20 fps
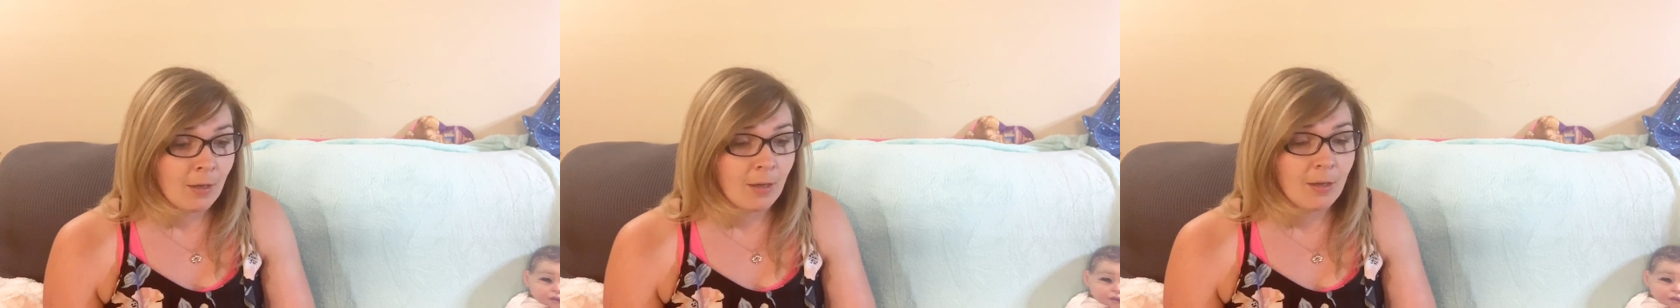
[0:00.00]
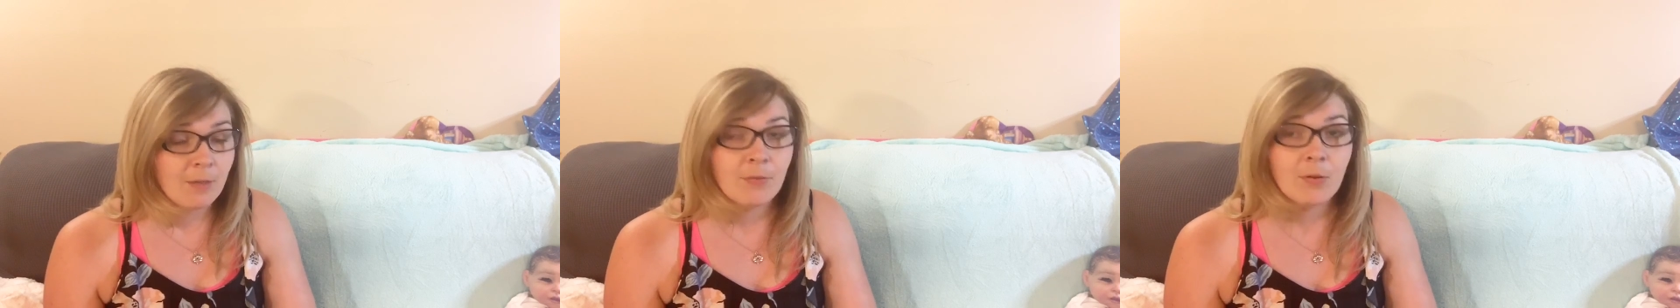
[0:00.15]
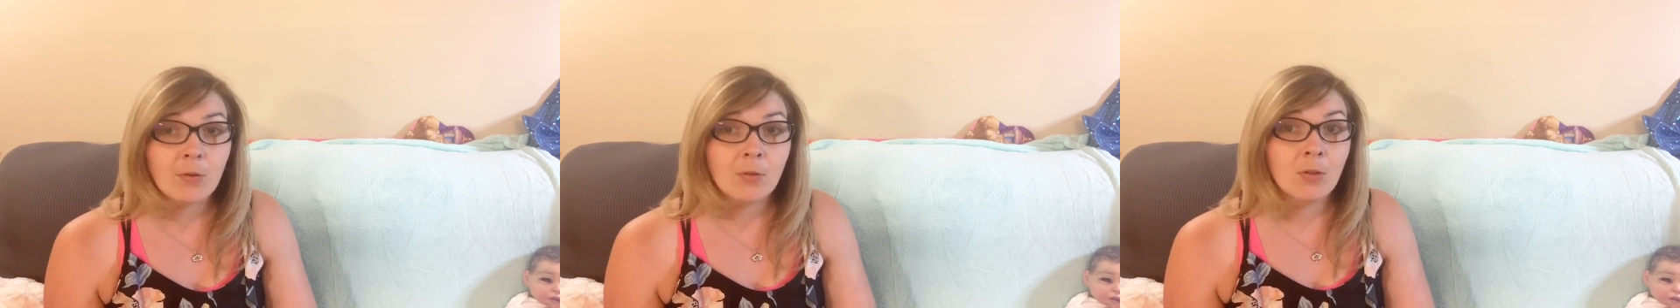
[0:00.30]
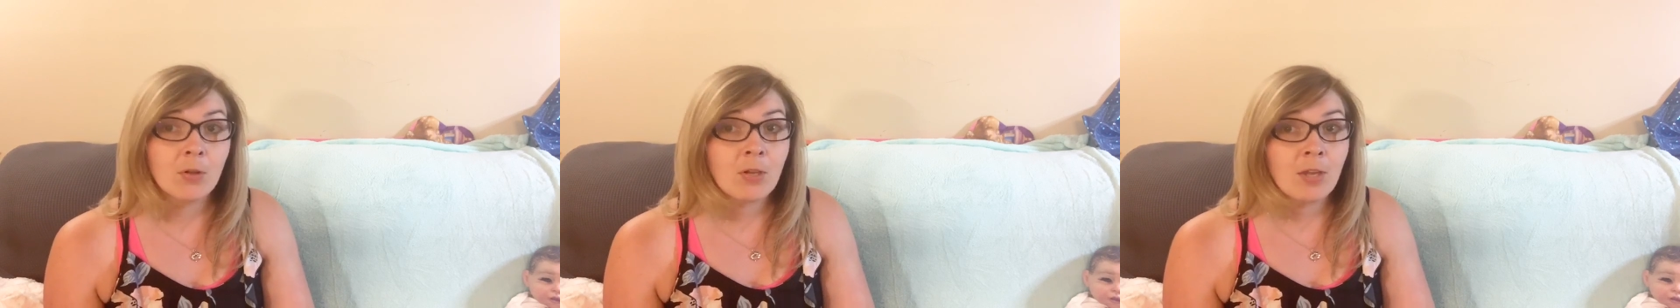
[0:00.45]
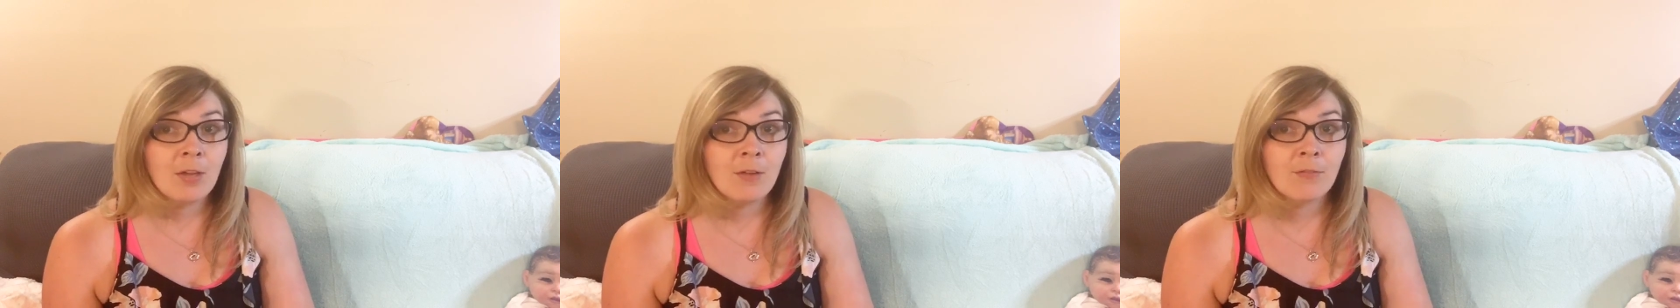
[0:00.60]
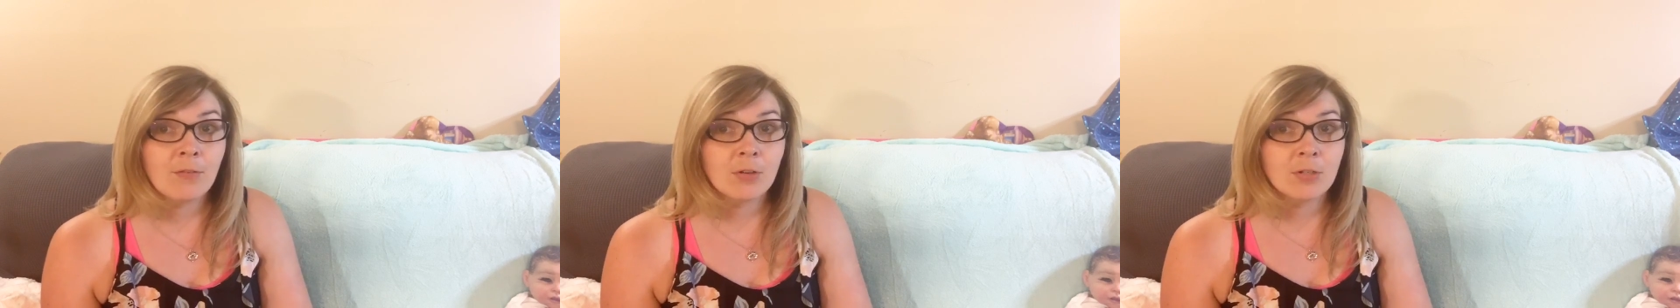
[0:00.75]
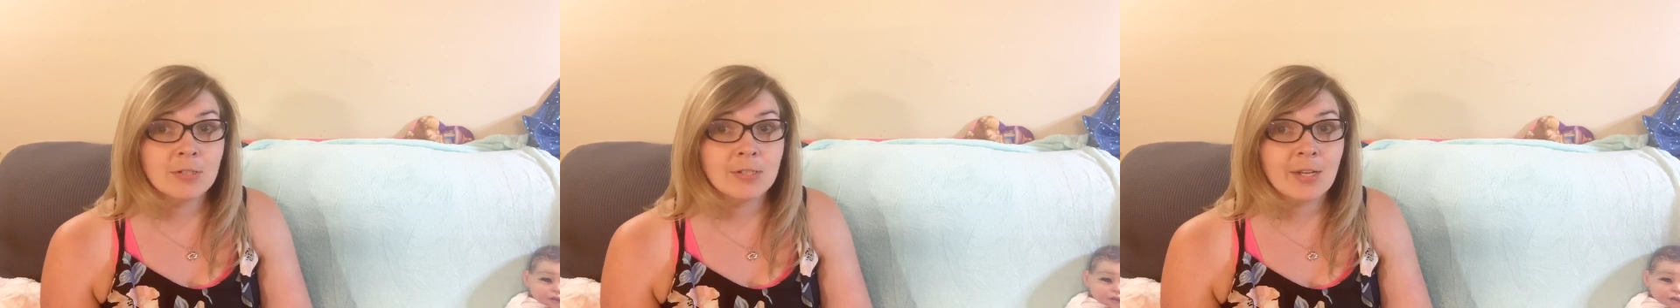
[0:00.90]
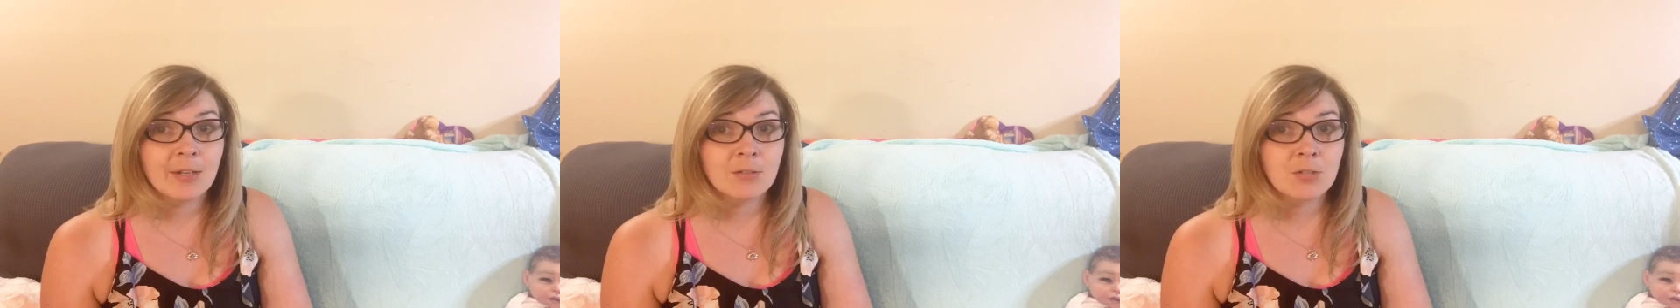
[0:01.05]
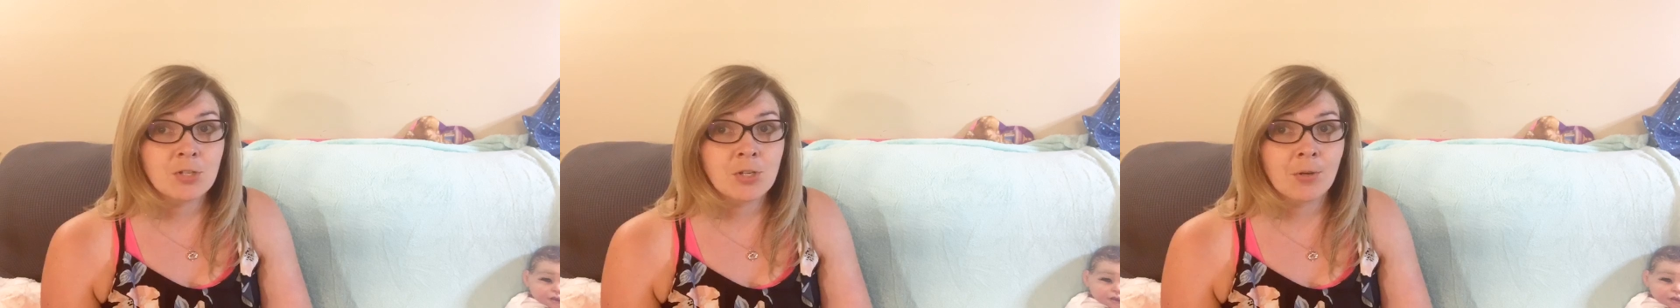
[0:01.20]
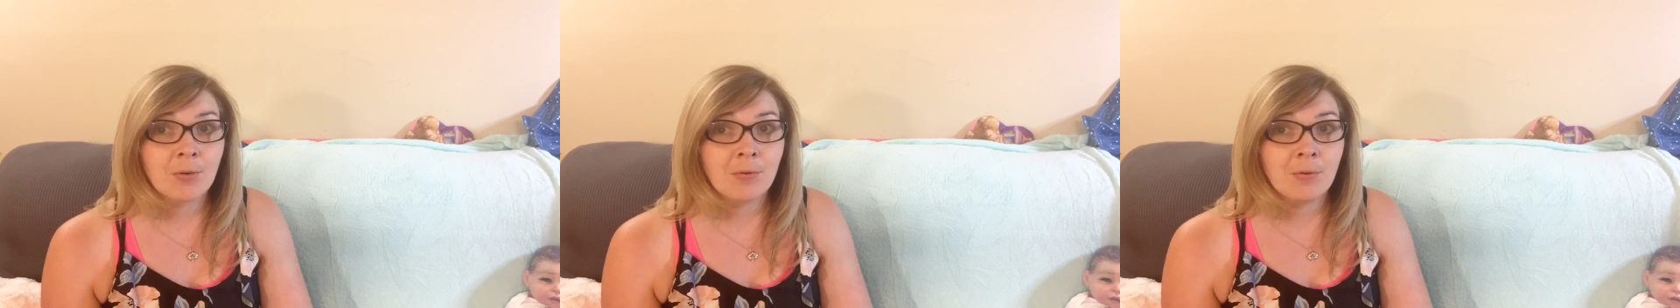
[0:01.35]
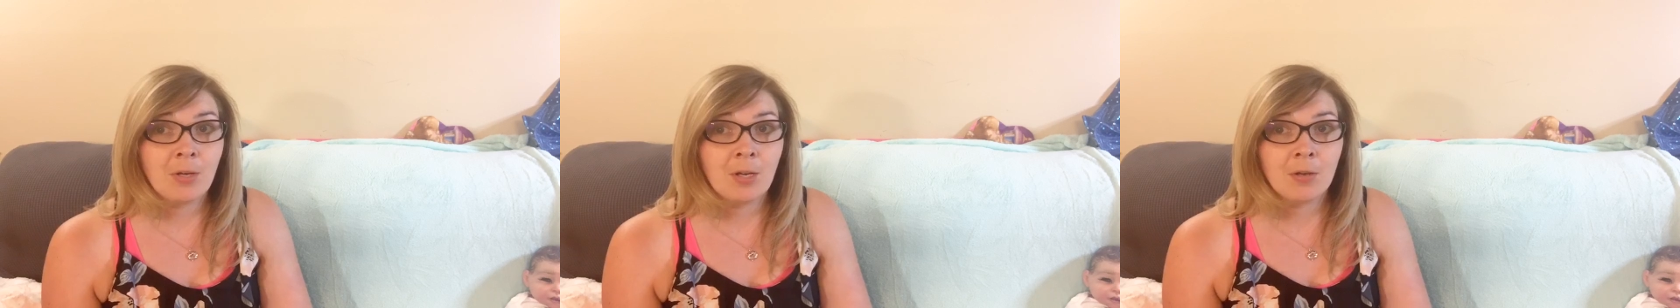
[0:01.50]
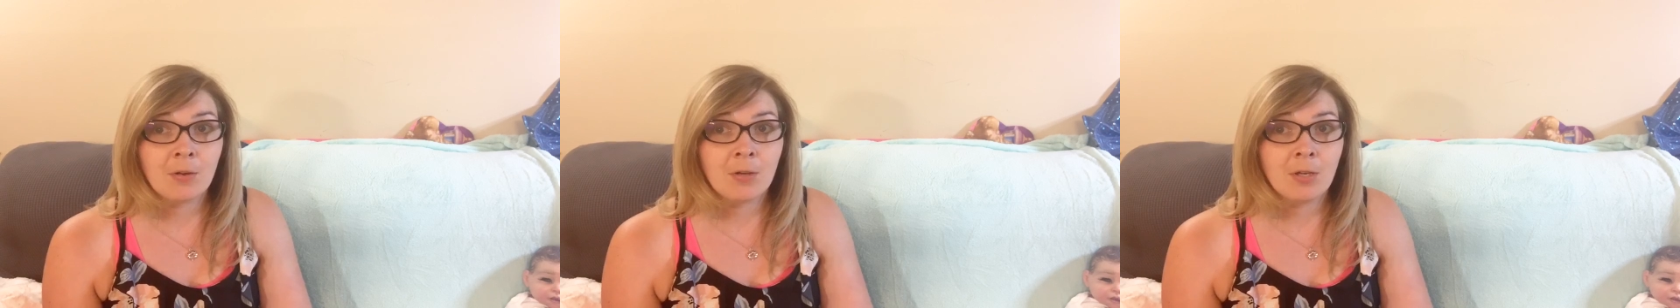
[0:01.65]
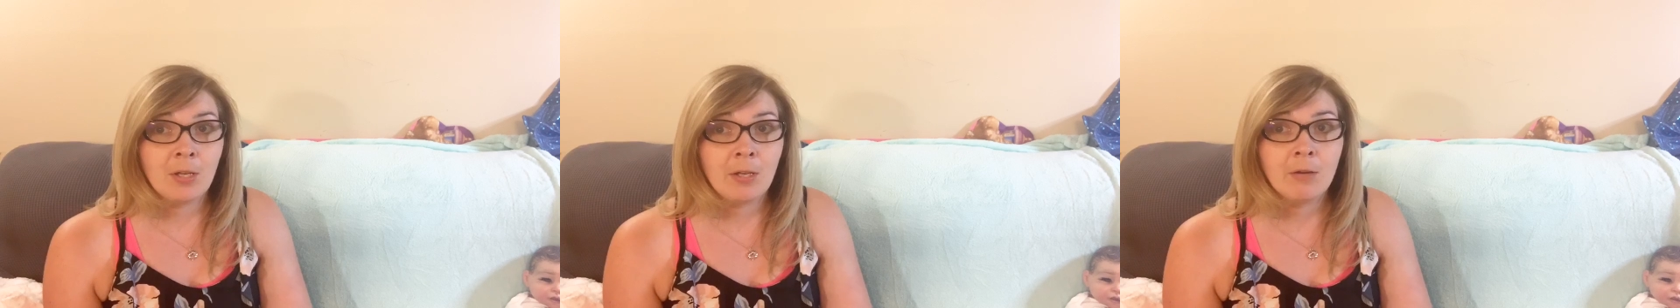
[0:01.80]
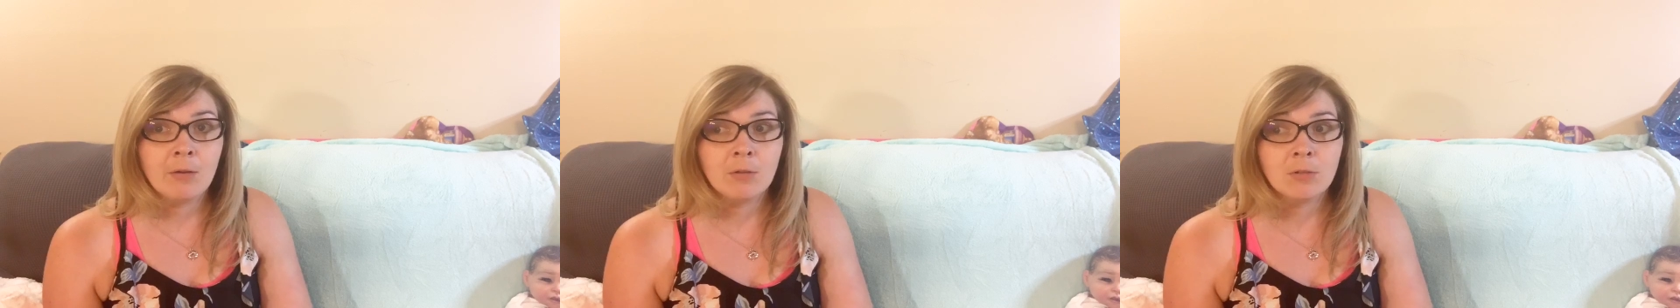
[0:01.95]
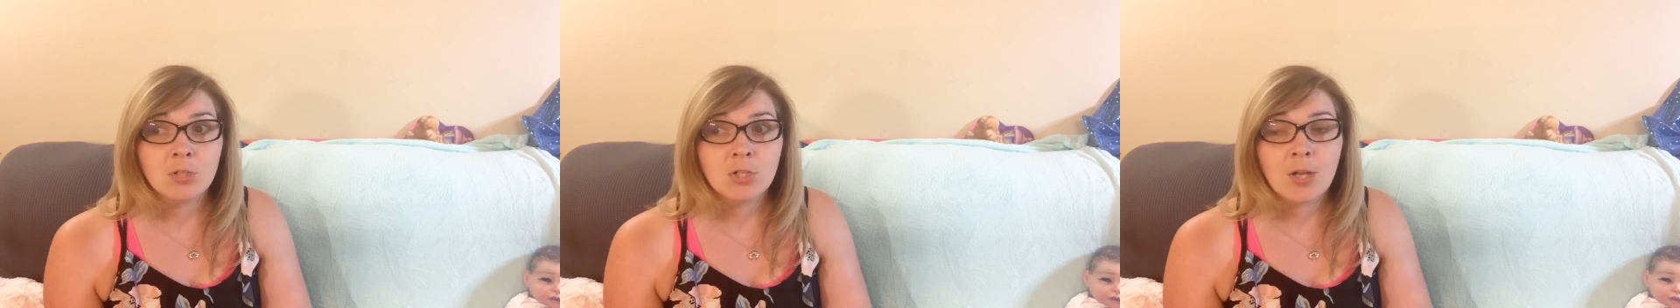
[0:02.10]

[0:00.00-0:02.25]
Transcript: If you're looking for a doll show near you,